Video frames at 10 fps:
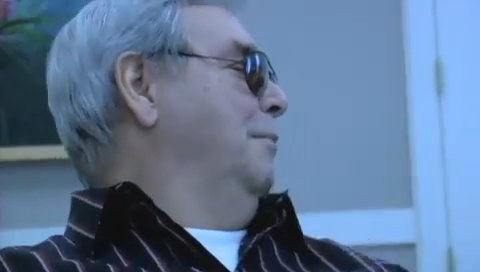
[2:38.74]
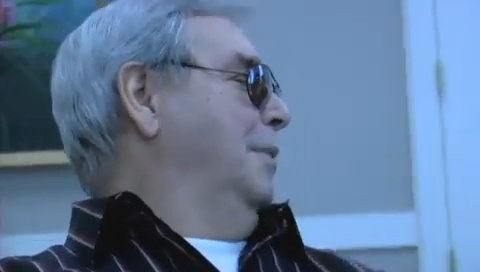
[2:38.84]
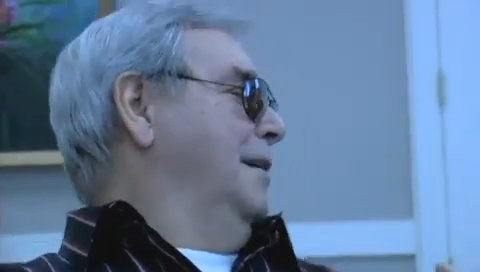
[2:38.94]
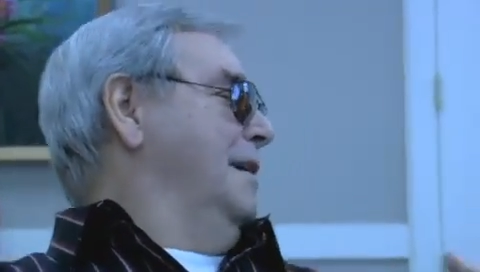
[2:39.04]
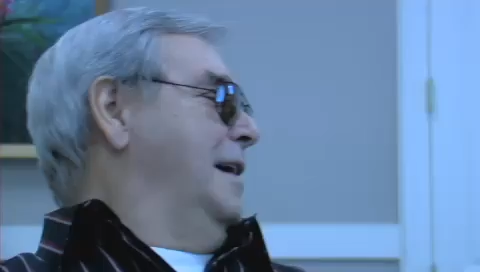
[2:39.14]
it,
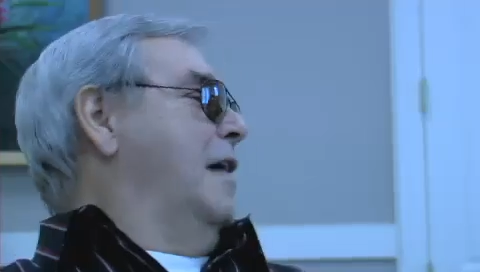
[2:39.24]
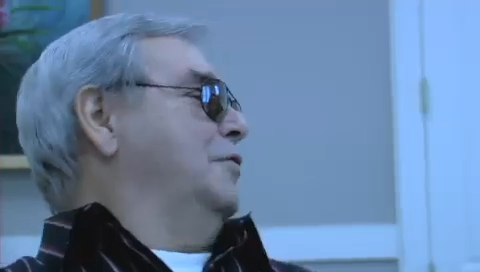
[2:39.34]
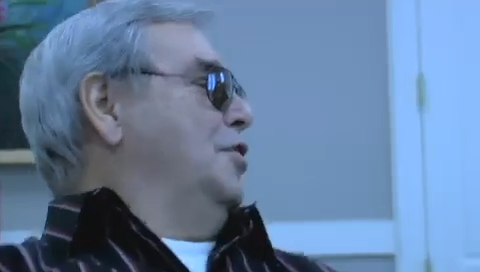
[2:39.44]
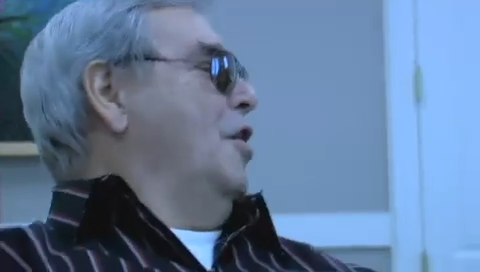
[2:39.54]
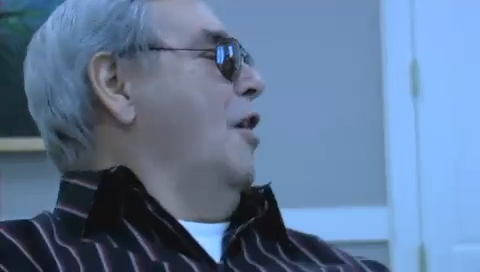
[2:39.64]
but right.
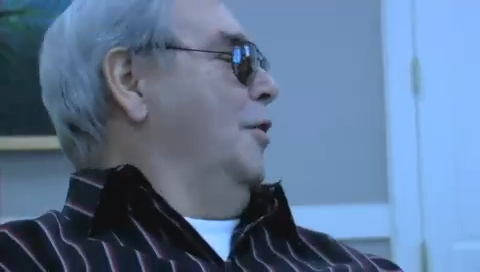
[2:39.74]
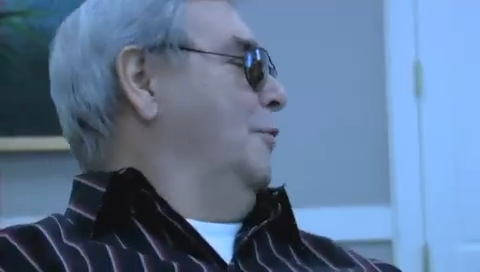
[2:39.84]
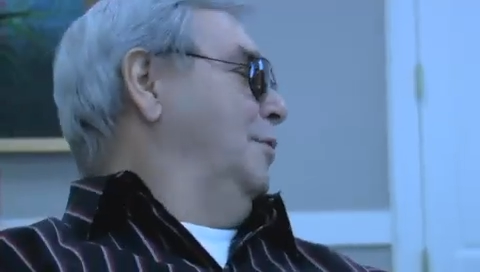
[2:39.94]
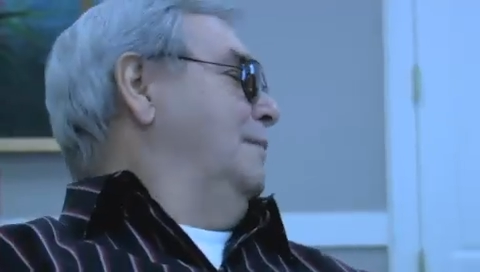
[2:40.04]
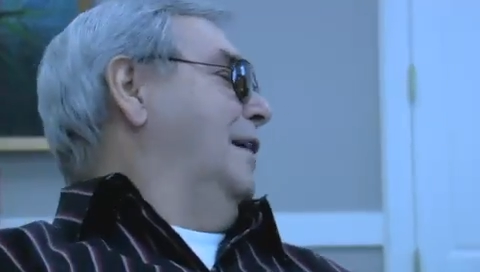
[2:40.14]
After talking yep.
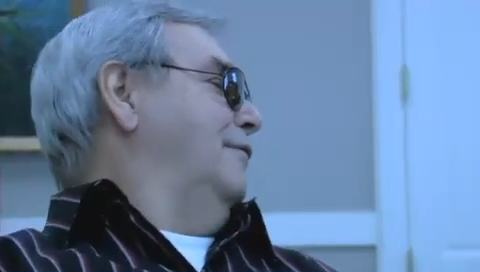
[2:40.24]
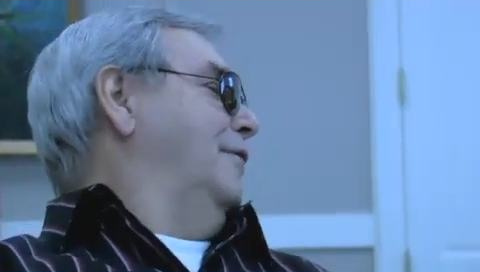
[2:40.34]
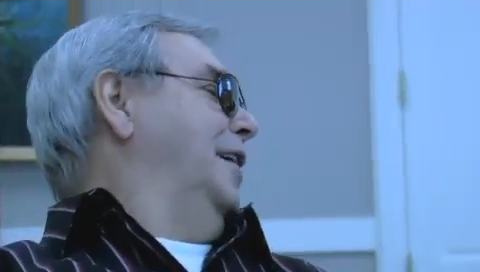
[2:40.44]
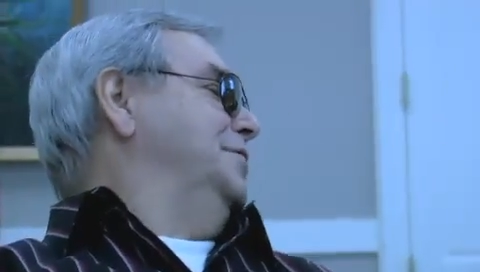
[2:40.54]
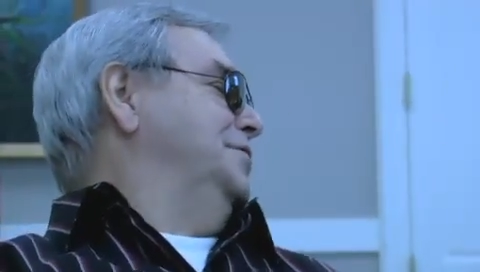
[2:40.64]
with my yep.
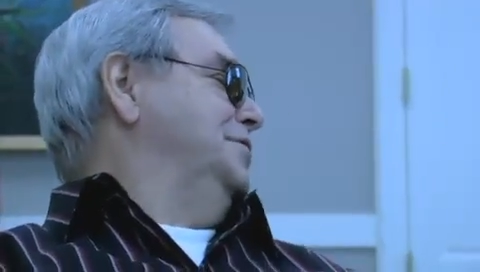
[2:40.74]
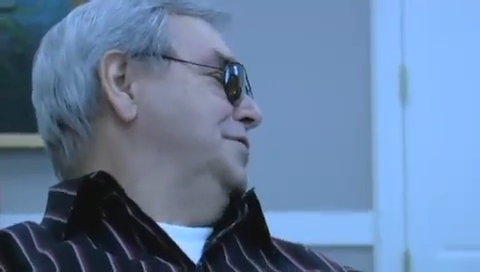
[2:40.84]
friends and